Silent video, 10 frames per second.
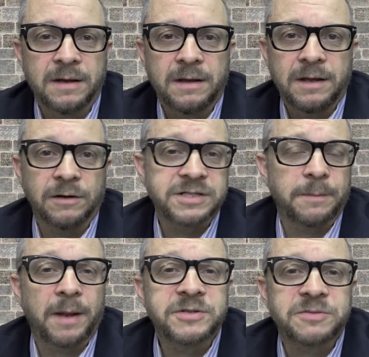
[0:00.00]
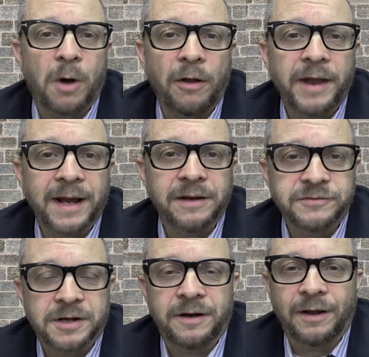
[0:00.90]
You know, sometimes small
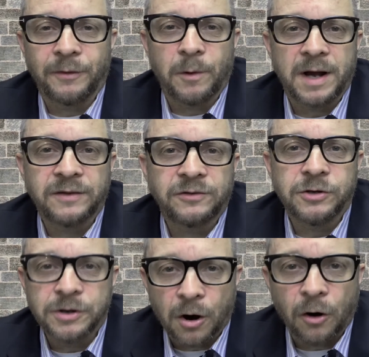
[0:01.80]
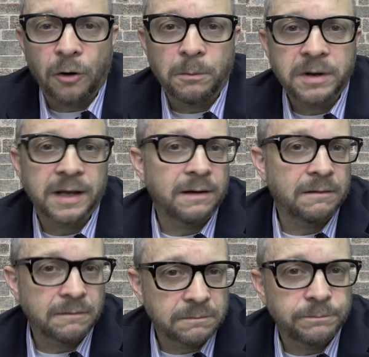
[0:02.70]
negatives on an otherwise good home
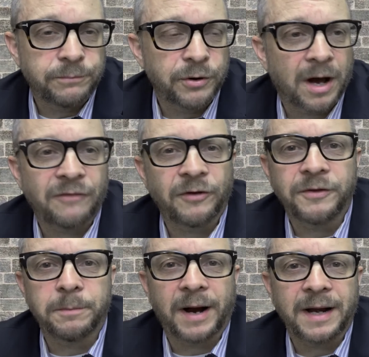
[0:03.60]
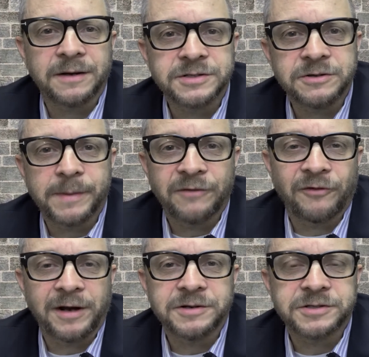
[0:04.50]
can put off other buyers and you may
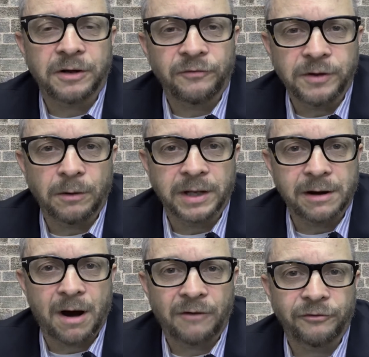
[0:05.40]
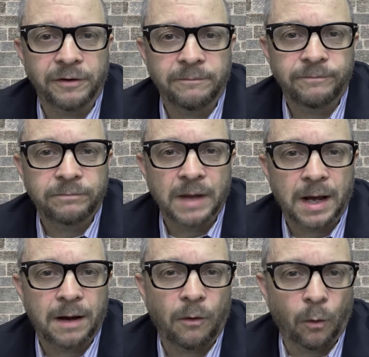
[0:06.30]
find yourself the only offer.
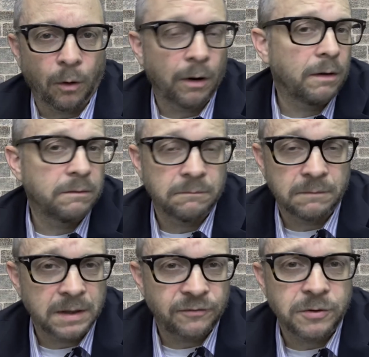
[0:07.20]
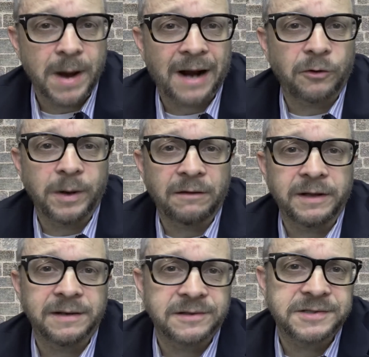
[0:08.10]
Or if you act quickly
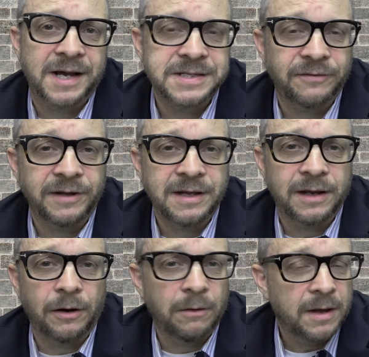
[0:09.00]
and decisively, you know,